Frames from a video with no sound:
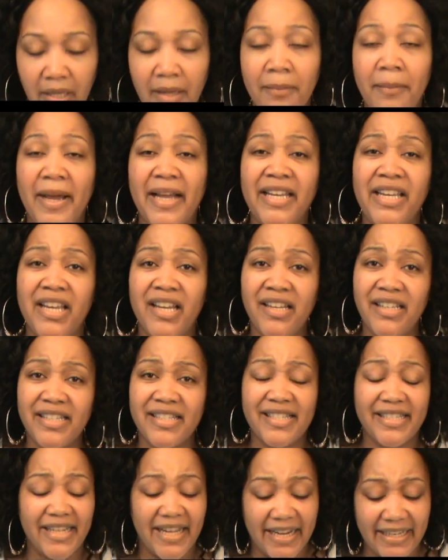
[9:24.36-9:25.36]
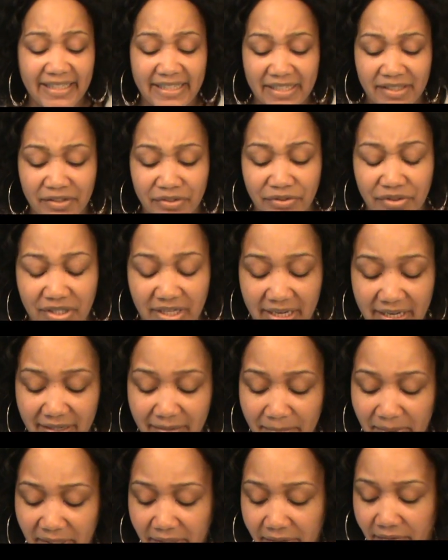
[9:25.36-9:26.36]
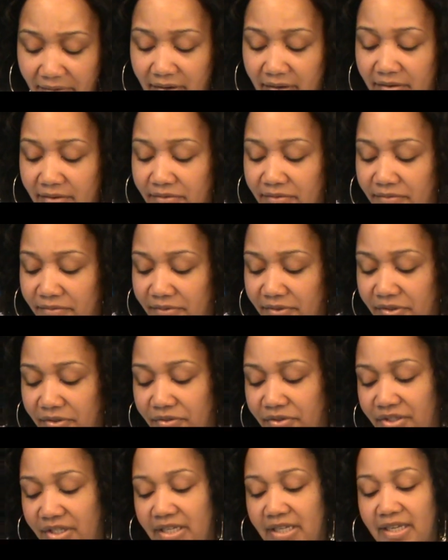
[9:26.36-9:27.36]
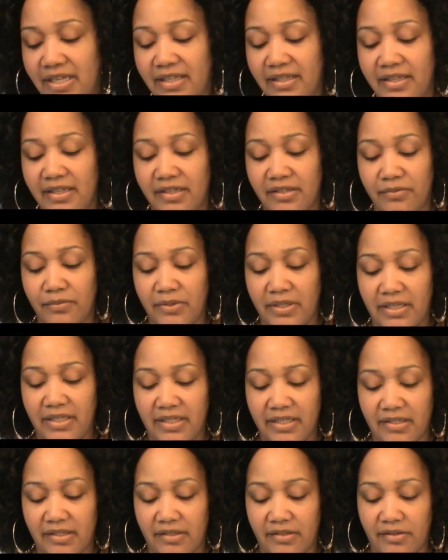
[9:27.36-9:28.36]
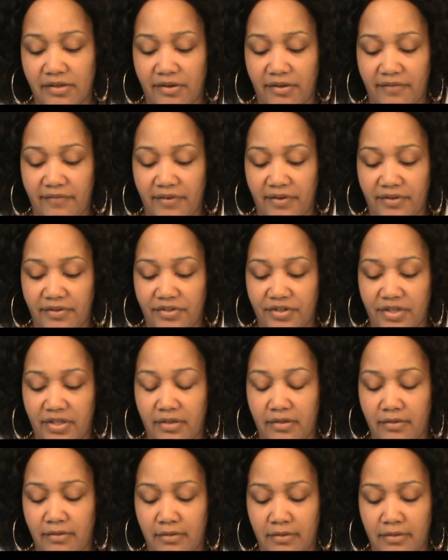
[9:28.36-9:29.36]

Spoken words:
My youngest liked it, so she had to make her own. So she did this one, and this is her version